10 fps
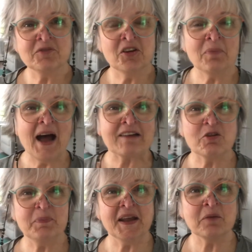to
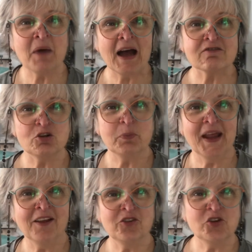Margaret Being Margaret
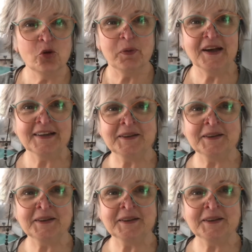Being Stupid.